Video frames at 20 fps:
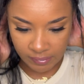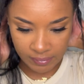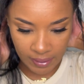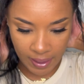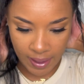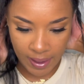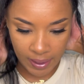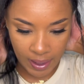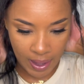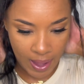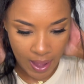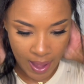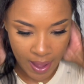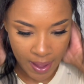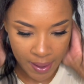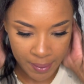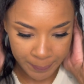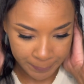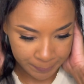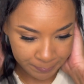like
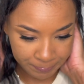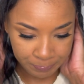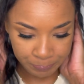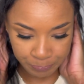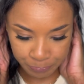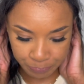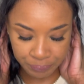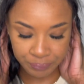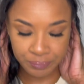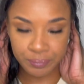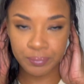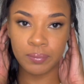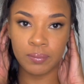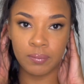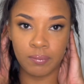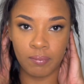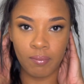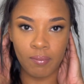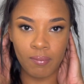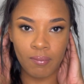all
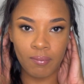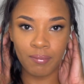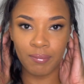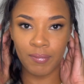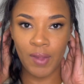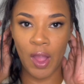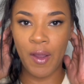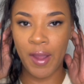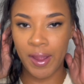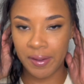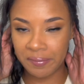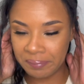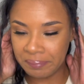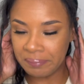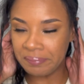right.